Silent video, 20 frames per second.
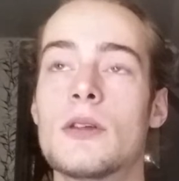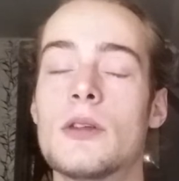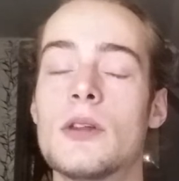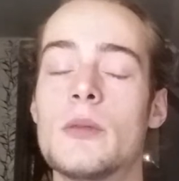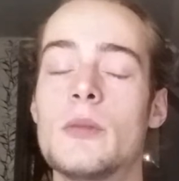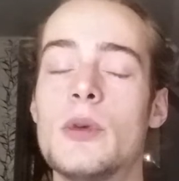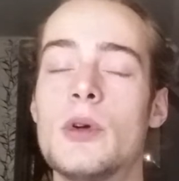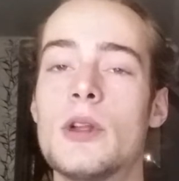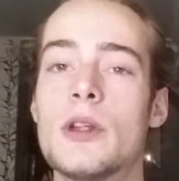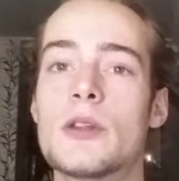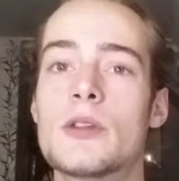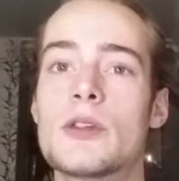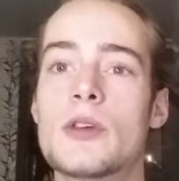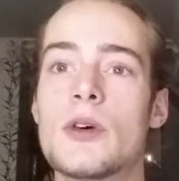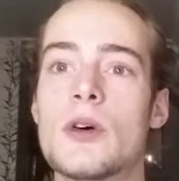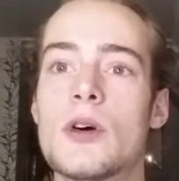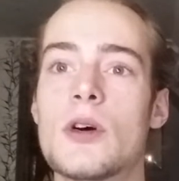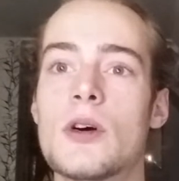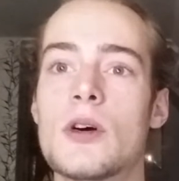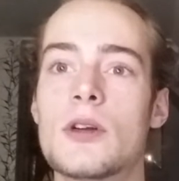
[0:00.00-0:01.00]
the Buddha
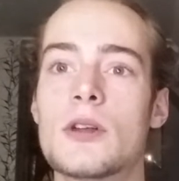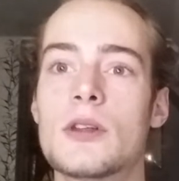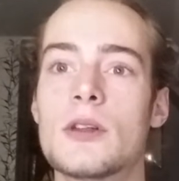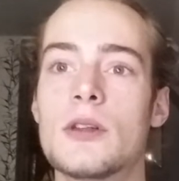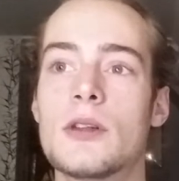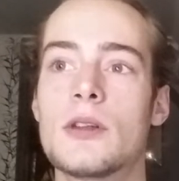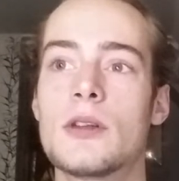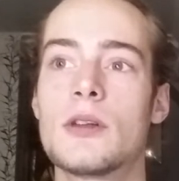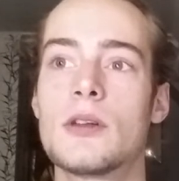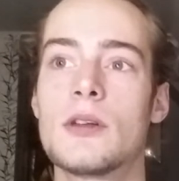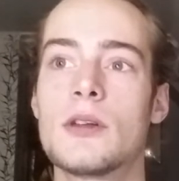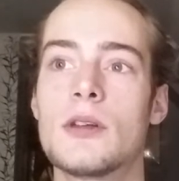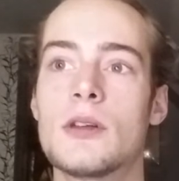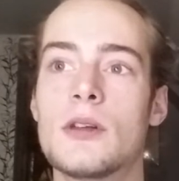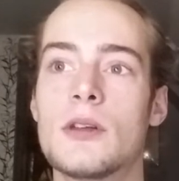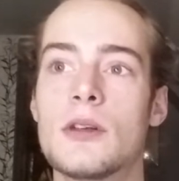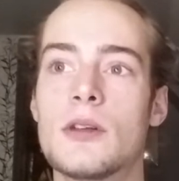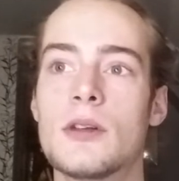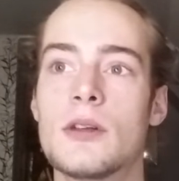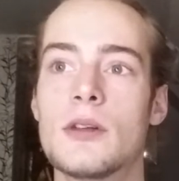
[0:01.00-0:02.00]
taught
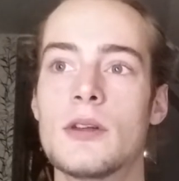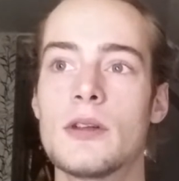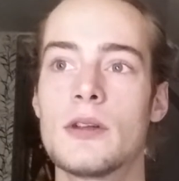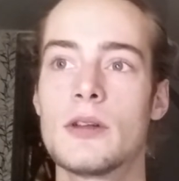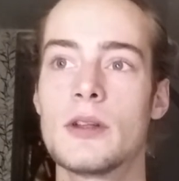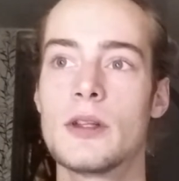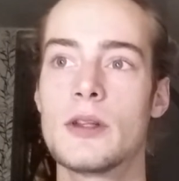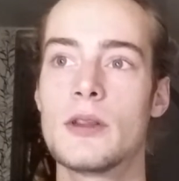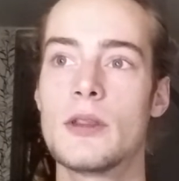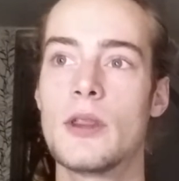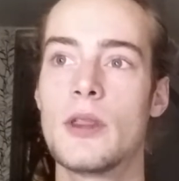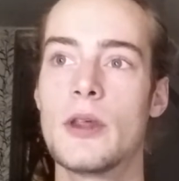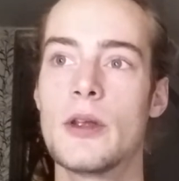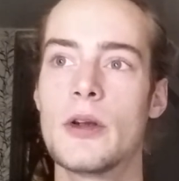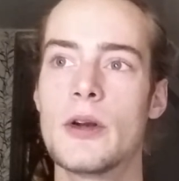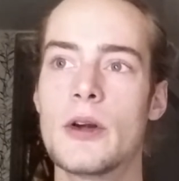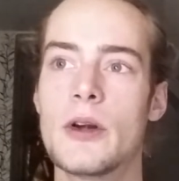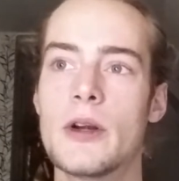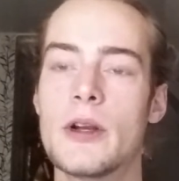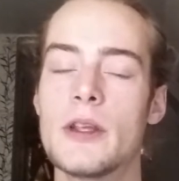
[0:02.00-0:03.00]
that
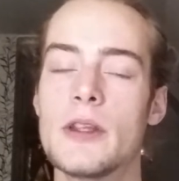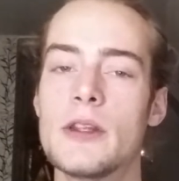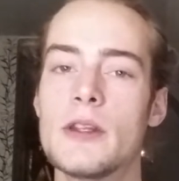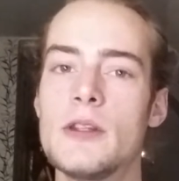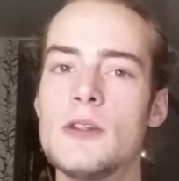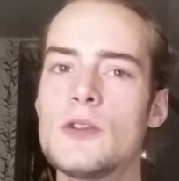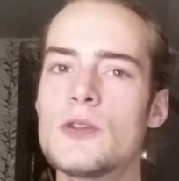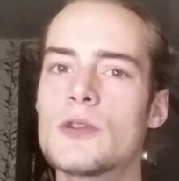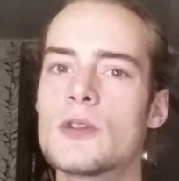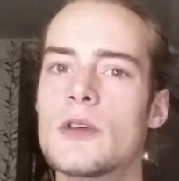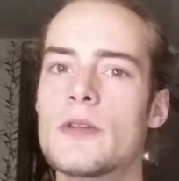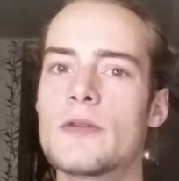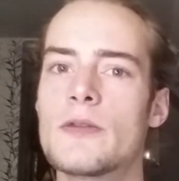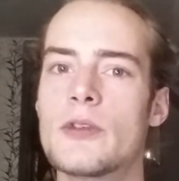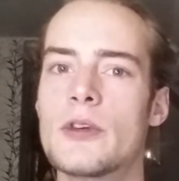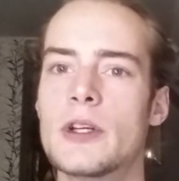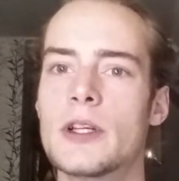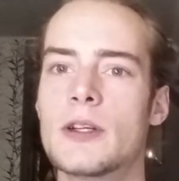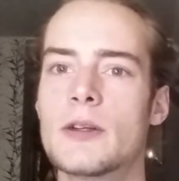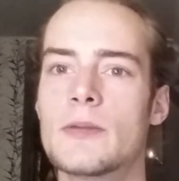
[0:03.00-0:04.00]
there is
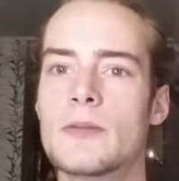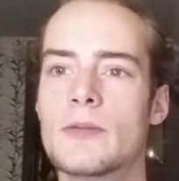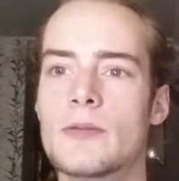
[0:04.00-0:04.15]
suffering,